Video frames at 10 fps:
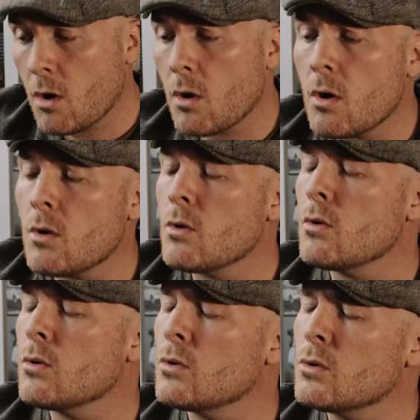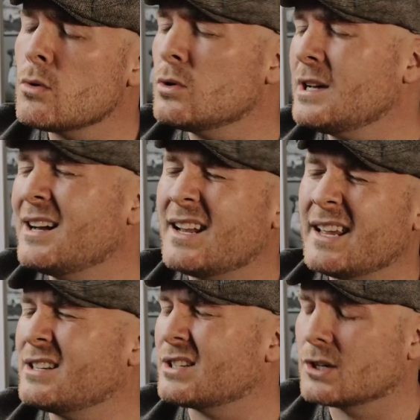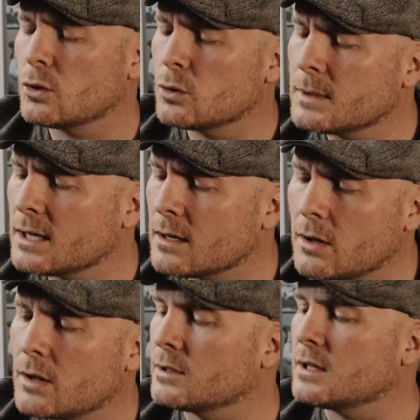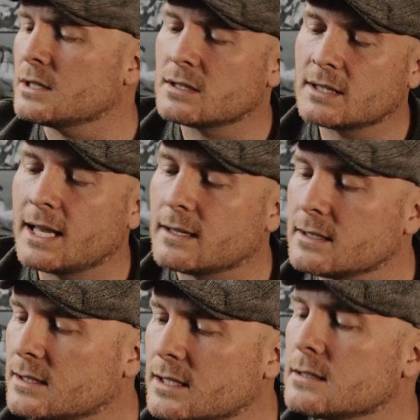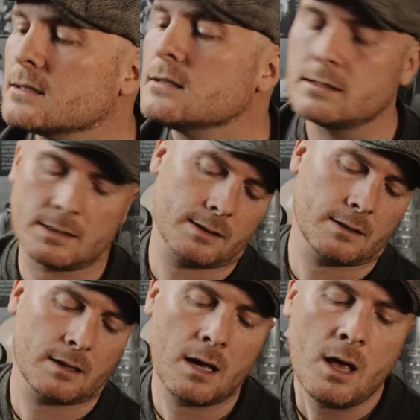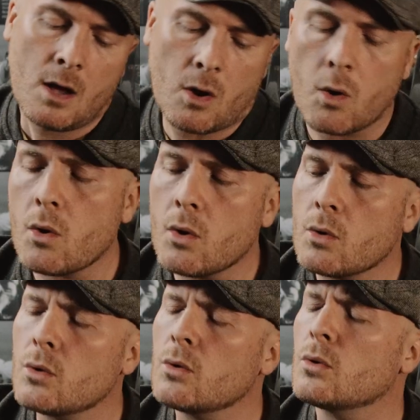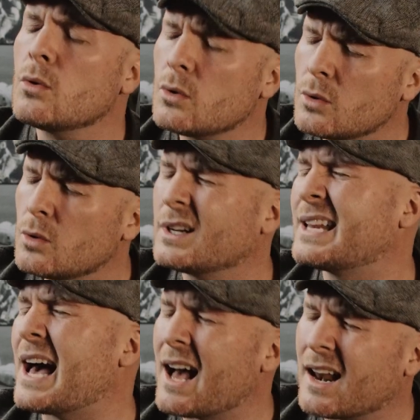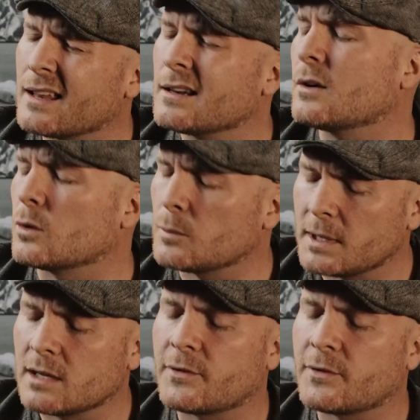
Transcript: Oh, honey, show me all your skeletons. Oh, darling, don't be